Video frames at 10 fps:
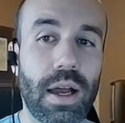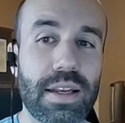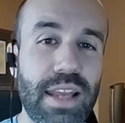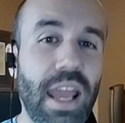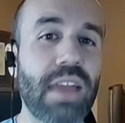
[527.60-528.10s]

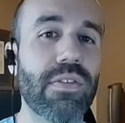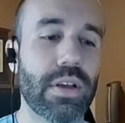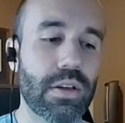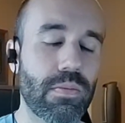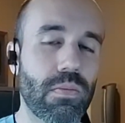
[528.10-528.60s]

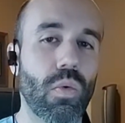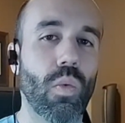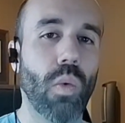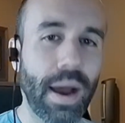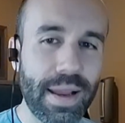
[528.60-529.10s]
David
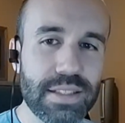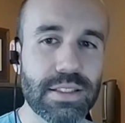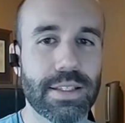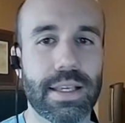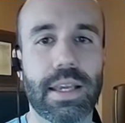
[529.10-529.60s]

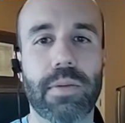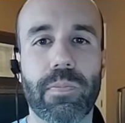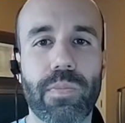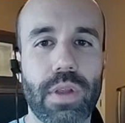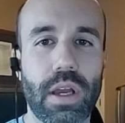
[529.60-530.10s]
wisely
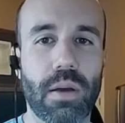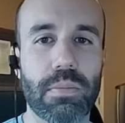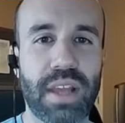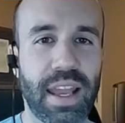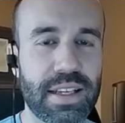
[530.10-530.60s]

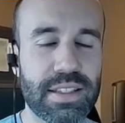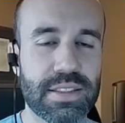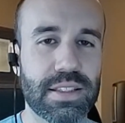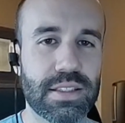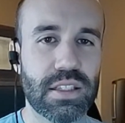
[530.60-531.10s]
takes
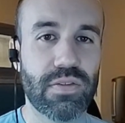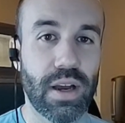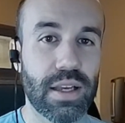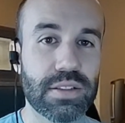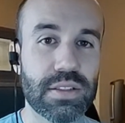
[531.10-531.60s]
this
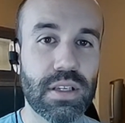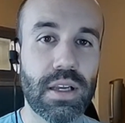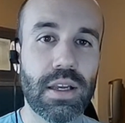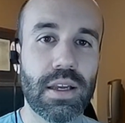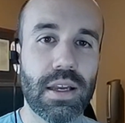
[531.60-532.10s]
advice
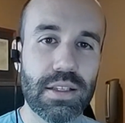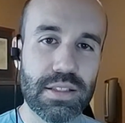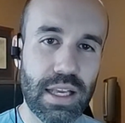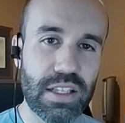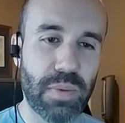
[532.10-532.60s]
and
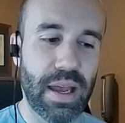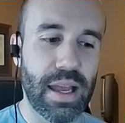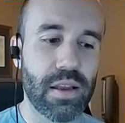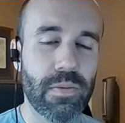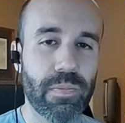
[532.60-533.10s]
stands back.